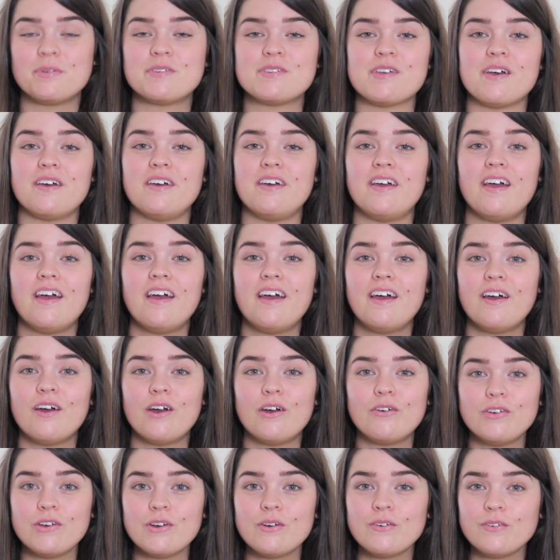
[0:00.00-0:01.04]
So
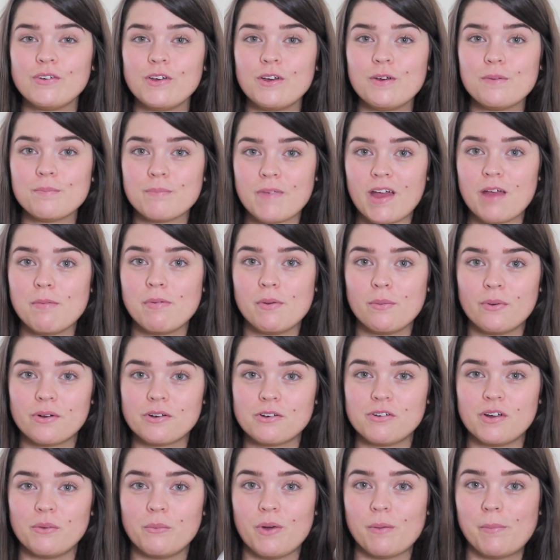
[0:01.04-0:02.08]
a few of you may be
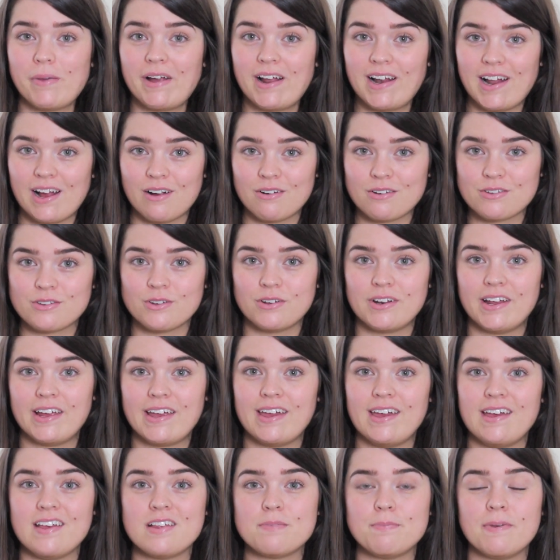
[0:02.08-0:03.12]
wondering where my Clarisonic
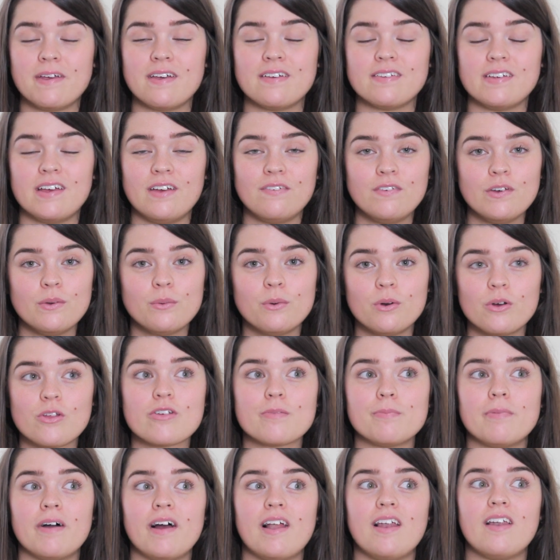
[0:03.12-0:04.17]
is, because if you
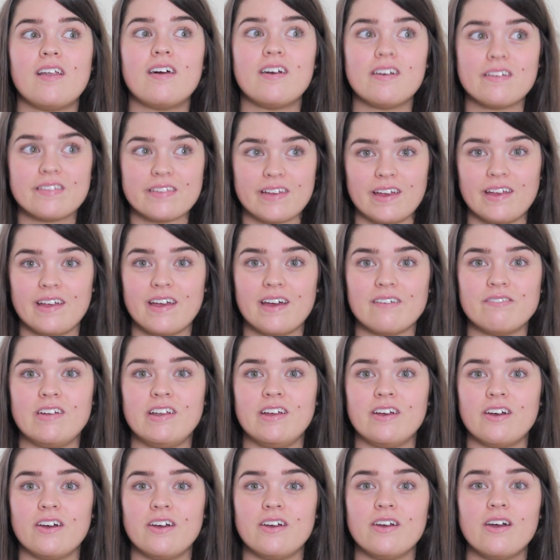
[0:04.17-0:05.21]
watched my last skincare
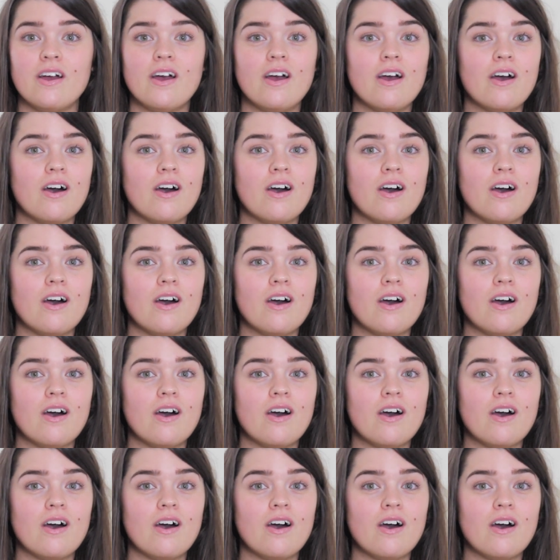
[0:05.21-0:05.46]
video,